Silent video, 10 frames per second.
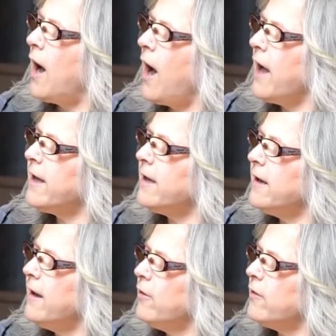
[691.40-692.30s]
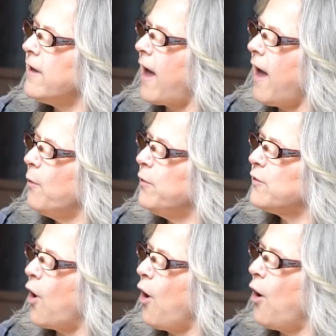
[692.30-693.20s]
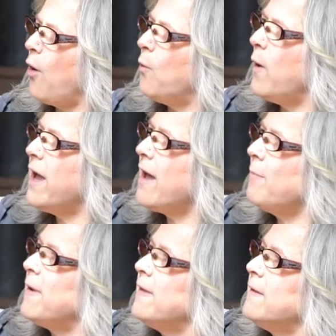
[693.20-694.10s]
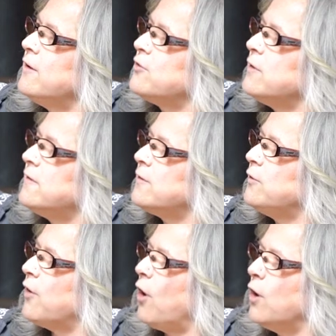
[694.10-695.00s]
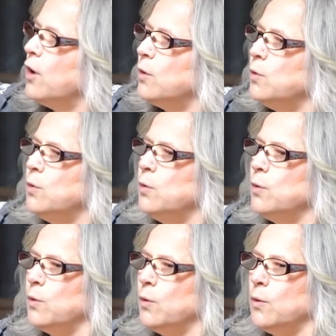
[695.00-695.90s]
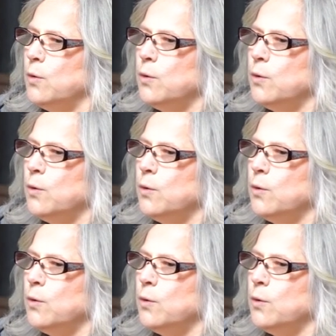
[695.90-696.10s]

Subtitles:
I can hear the owls call, way up in the tree so tall. Ooh, ooh,